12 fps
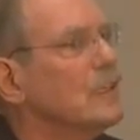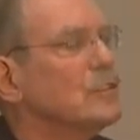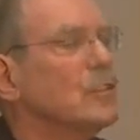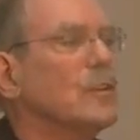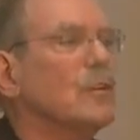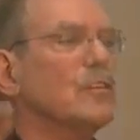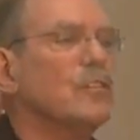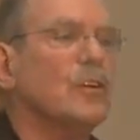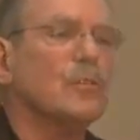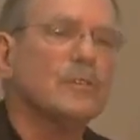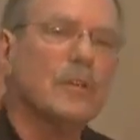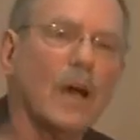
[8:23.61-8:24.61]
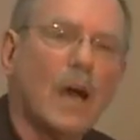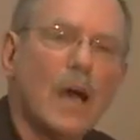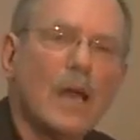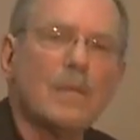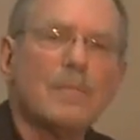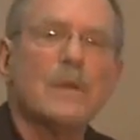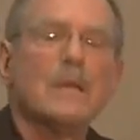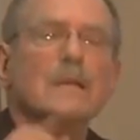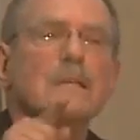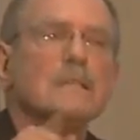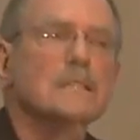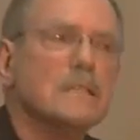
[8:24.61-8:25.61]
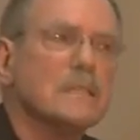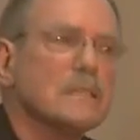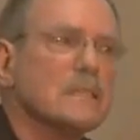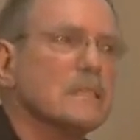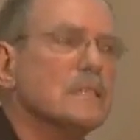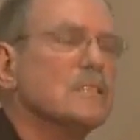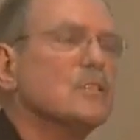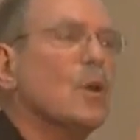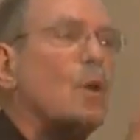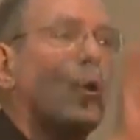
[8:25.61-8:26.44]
So there is no time, distance,